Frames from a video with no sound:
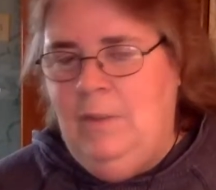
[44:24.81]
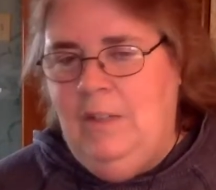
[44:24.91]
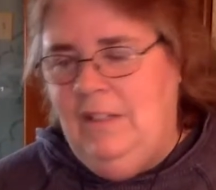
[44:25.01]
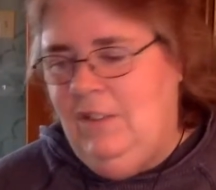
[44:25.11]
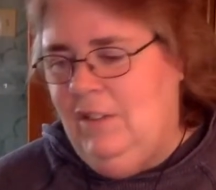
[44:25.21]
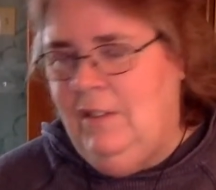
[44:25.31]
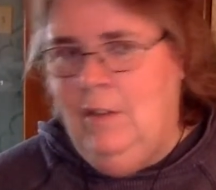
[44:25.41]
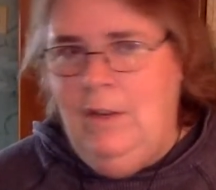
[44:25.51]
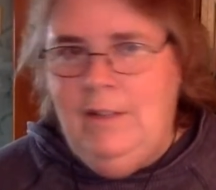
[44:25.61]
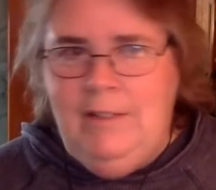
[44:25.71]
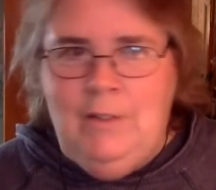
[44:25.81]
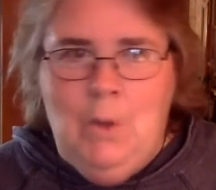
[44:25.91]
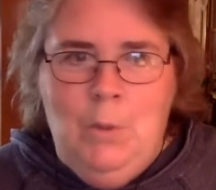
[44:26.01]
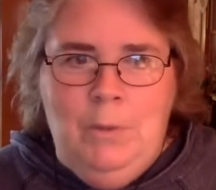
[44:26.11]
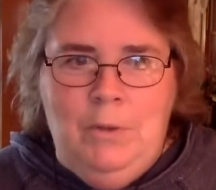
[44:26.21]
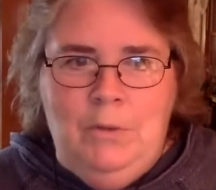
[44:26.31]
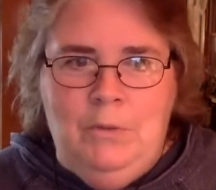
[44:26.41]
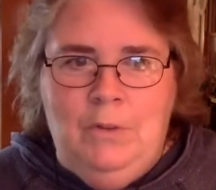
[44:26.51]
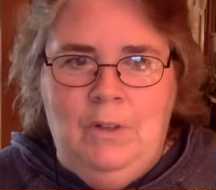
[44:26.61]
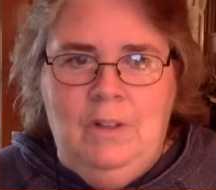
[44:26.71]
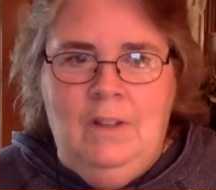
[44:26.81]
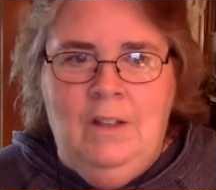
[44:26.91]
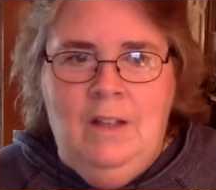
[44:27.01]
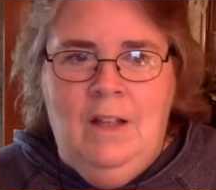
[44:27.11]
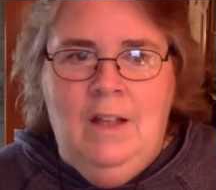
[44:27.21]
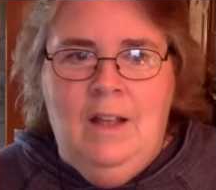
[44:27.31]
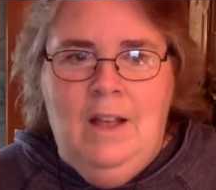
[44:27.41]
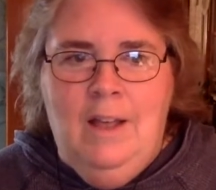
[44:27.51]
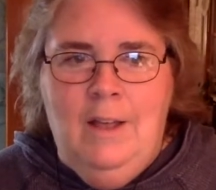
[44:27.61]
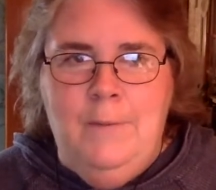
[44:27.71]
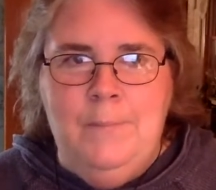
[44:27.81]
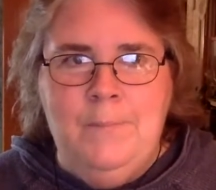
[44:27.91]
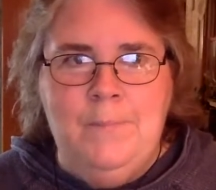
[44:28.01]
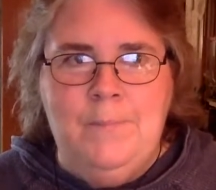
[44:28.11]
one is just like so beautiful. Put